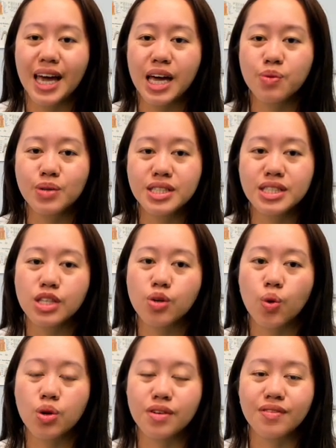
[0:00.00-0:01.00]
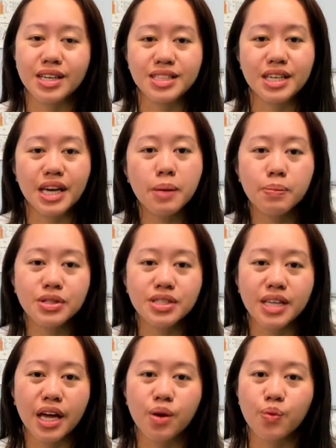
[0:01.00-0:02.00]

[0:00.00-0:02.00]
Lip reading: A1C goal of less than 8%